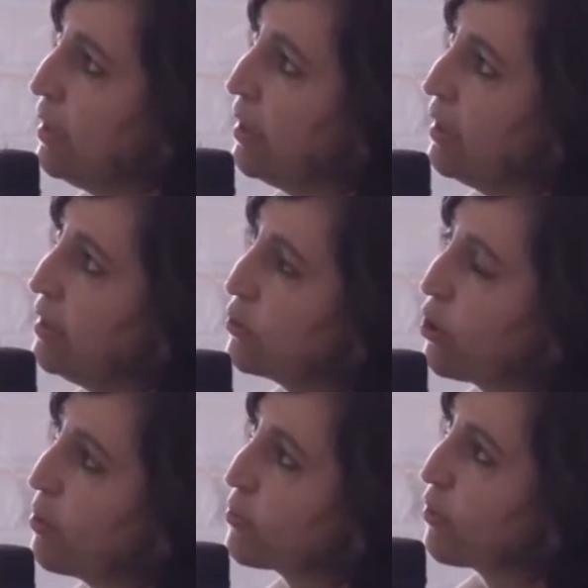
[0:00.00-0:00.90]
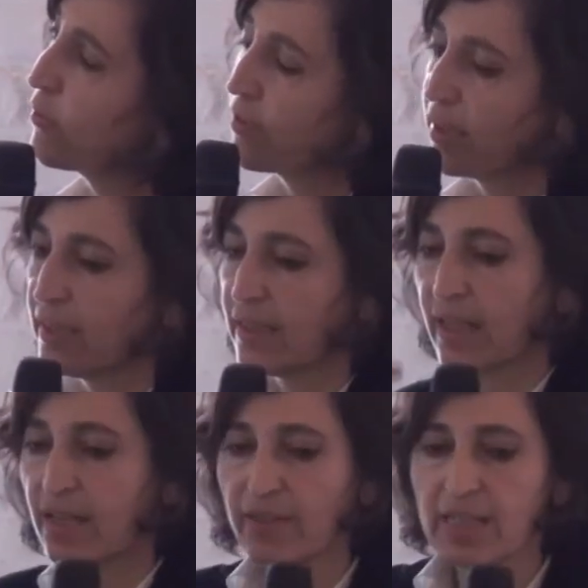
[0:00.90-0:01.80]
in terms of the
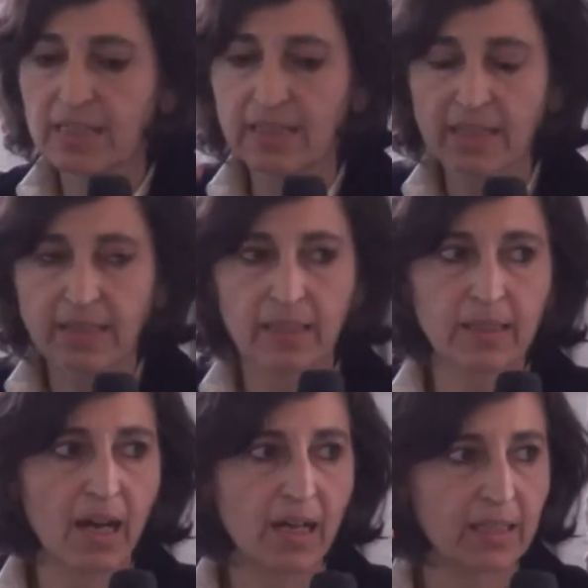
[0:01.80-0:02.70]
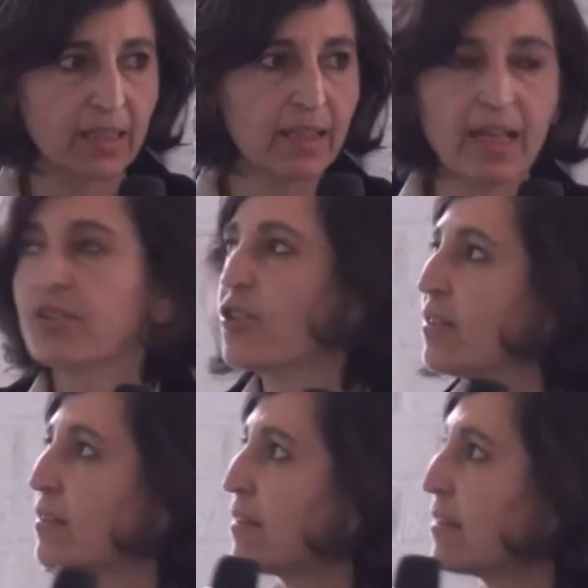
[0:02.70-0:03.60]
kind of aesthetic
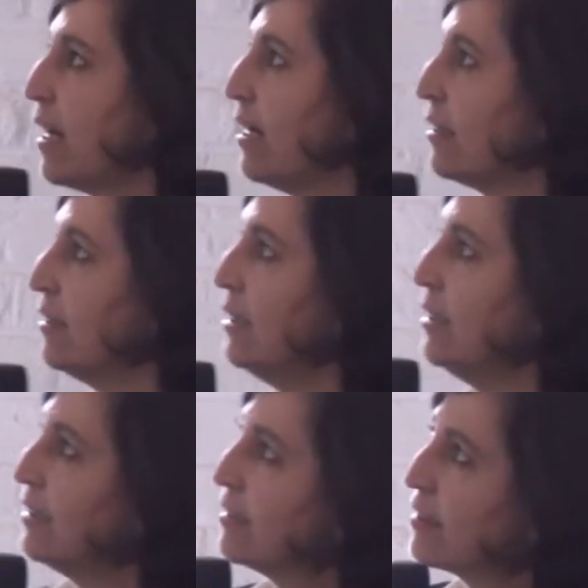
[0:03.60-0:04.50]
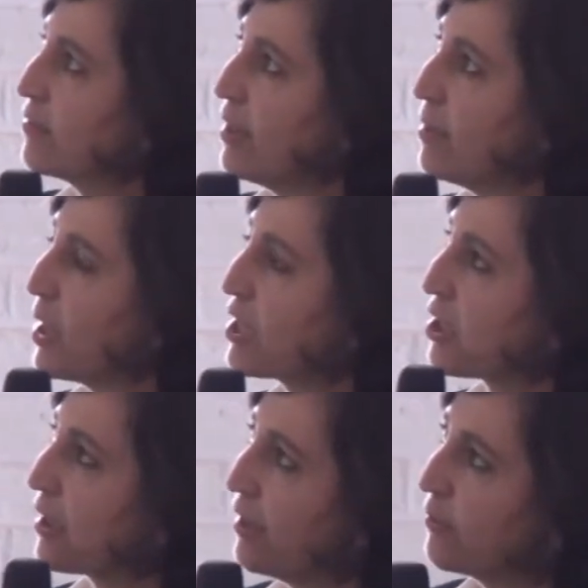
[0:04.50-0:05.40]
architectural style, this is very much a
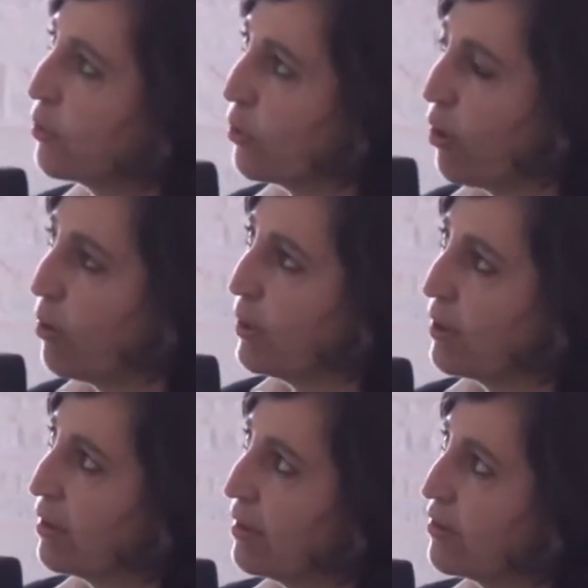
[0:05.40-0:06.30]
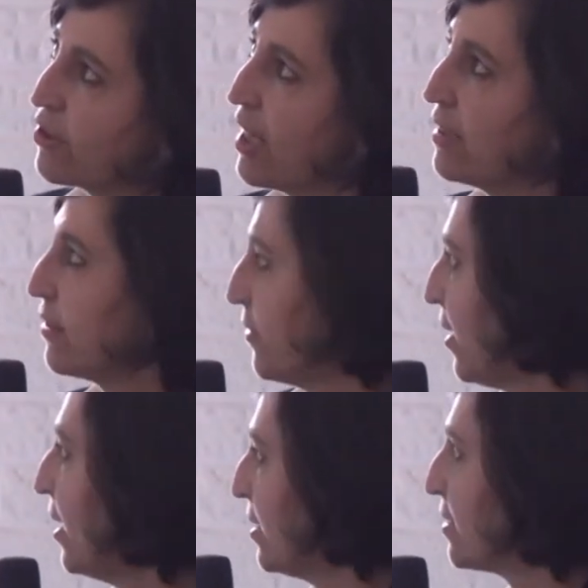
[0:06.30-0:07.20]
kind of global
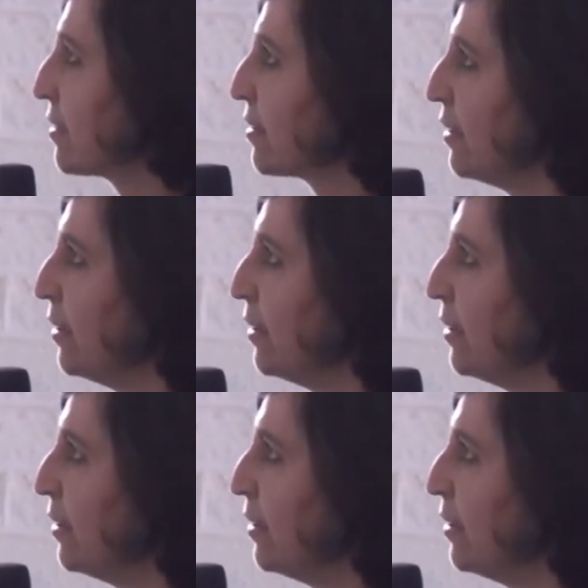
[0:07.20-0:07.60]
gentrifier's